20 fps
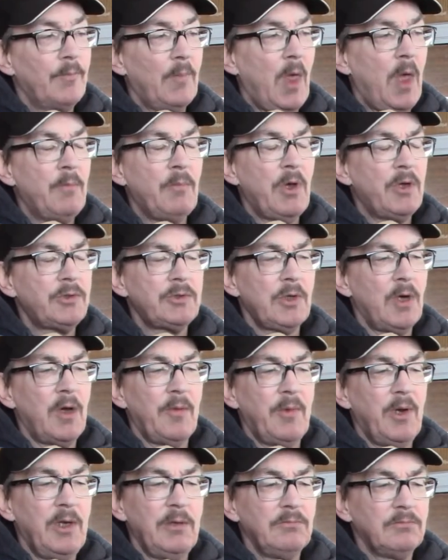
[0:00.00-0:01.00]
I'm not sure how
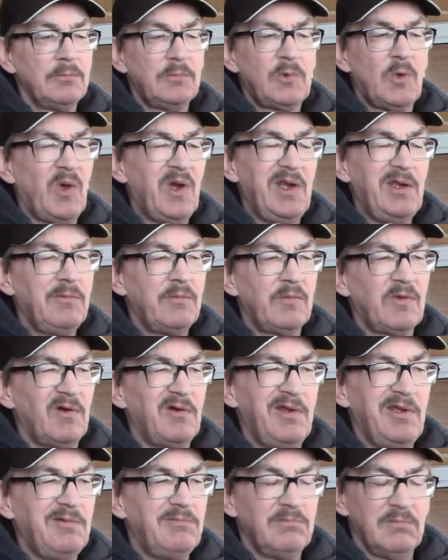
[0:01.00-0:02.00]
many, 20,
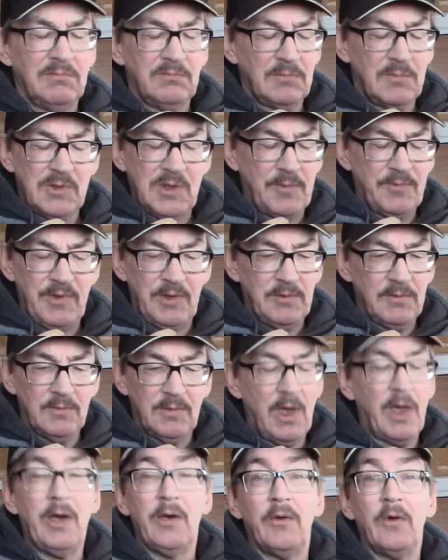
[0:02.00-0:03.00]
30, something,
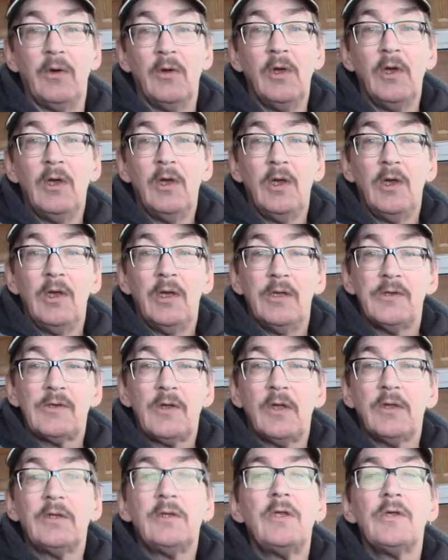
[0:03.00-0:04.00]
I don't know. It's
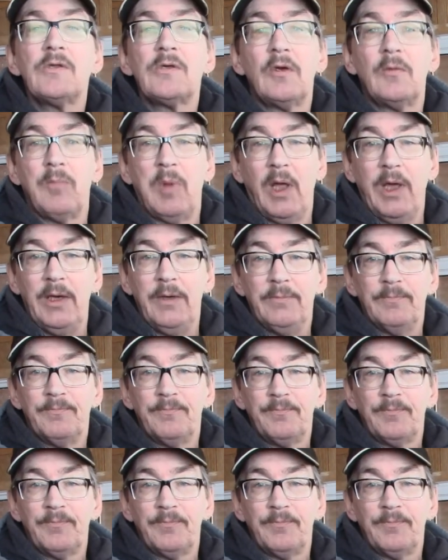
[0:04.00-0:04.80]
called a discar blade.